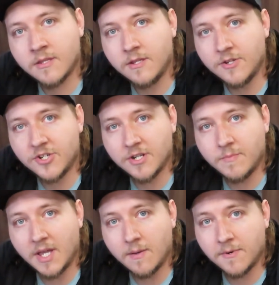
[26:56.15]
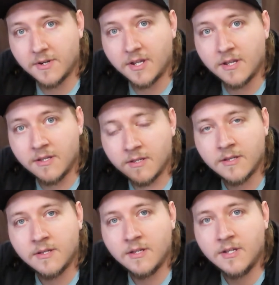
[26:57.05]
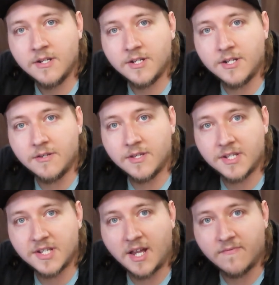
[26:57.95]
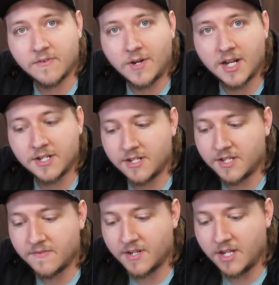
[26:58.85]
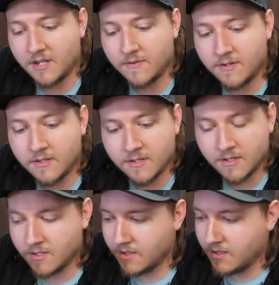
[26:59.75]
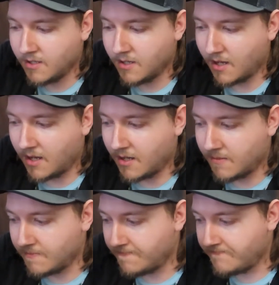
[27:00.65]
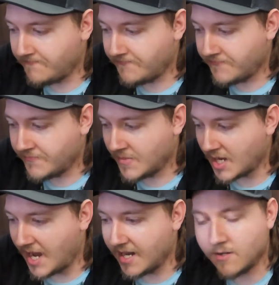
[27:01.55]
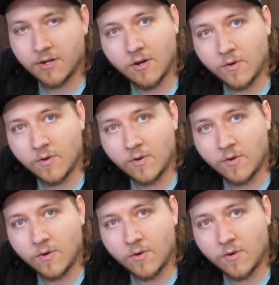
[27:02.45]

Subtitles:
you should be able to do this after watching this video. I don't know